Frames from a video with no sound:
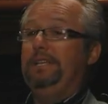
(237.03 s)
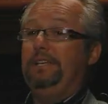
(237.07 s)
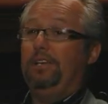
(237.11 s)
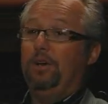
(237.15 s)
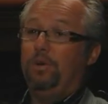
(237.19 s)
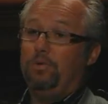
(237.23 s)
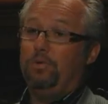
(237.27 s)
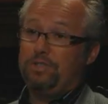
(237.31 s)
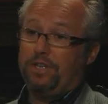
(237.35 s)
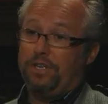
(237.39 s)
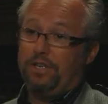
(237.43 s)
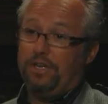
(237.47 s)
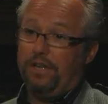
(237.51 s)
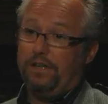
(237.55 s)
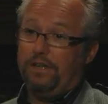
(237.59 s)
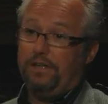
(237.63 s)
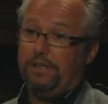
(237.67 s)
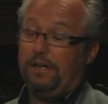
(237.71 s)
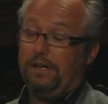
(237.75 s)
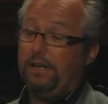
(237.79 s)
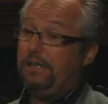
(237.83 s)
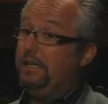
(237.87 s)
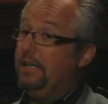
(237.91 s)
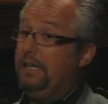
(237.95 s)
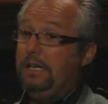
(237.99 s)
BOs are
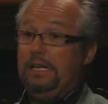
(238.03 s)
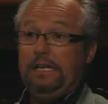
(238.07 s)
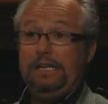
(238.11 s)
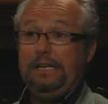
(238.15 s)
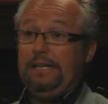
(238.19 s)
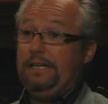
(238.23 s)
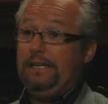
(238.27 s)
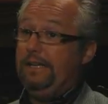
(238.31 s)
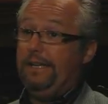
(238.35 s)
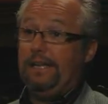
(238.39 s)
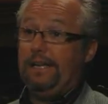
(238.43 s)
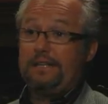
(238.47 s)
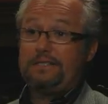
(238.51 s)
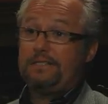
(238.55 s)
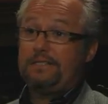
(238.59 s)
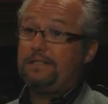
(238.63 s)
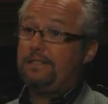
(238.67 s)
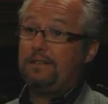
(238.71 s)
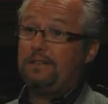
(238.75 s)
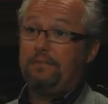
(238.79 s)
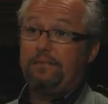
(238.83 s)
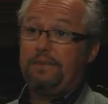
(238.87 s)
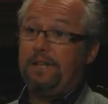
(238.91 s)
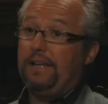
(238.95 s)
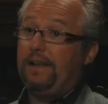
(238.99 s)
not done. That's
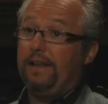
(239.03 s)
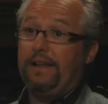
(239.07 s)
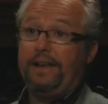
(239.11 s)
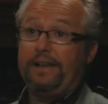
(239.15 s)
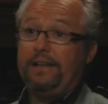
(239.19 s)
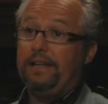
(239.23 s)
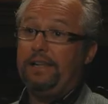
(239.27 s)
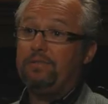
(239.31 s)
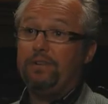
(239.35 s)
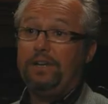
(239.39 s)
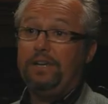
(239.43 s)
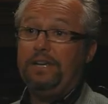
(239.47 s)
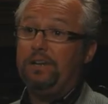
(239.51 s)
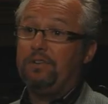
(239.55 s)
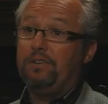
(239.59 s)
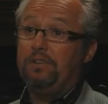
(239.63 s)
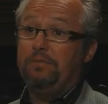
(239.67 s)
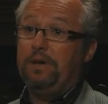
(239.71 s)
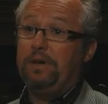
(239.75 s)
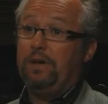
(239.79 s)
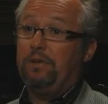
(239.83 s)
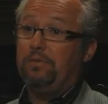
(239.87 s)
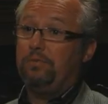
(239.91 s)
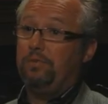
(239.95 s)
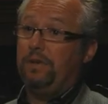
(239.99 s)
something that I never
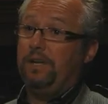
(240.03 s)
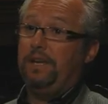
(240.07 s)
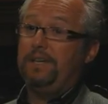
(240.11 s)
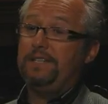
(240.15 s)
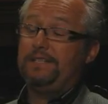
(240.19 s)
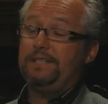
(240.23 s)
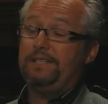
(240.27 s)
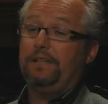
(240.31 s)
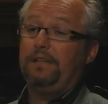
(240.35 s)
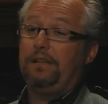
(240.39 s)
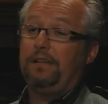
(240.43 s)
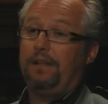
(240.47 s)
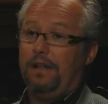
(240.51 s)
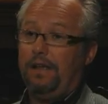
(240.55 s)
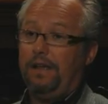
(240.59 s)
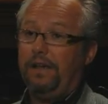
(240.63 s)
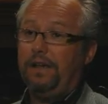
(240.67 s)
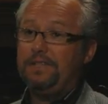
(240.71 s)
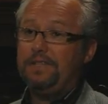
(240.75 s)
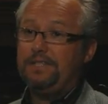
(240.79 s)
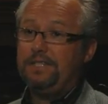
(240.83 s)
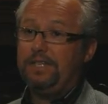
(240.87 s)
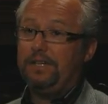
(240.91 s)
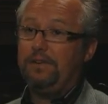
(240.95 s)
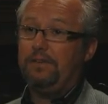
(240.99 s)
hear about. When I send
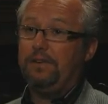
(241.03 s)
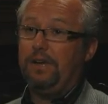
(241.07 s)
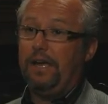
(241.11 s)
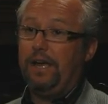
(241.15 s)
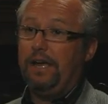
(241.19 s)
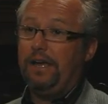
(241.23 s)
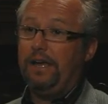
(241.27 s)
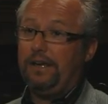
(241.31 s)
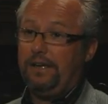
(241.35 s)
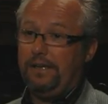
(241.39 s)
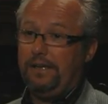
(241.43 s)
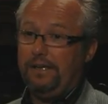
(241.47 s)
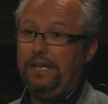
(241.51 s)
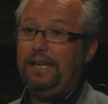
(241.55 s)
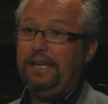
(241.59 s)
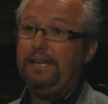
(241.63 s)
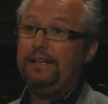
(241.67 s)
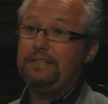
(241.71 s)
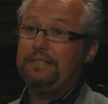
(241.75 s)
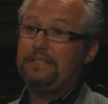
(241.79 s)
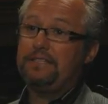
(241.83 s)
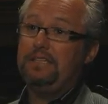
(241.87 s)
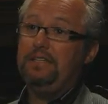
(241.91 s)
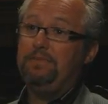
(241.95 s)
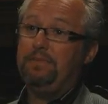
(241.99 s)
clients here,
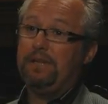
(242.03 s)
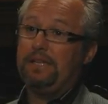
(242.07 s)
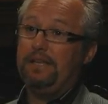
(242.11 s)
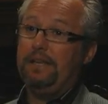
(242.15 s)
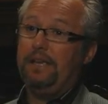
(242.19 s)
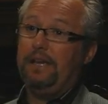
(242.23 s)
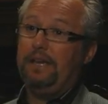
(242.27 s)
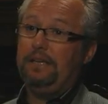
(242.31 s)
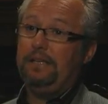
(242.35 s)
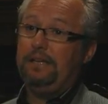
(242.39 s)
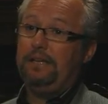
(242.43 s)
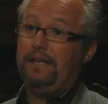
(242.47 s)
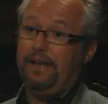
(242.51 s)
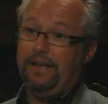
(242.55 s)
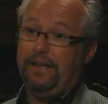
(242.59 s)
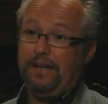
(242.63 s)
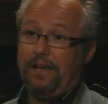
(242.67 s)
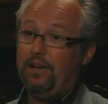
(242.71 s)
they can sleep at night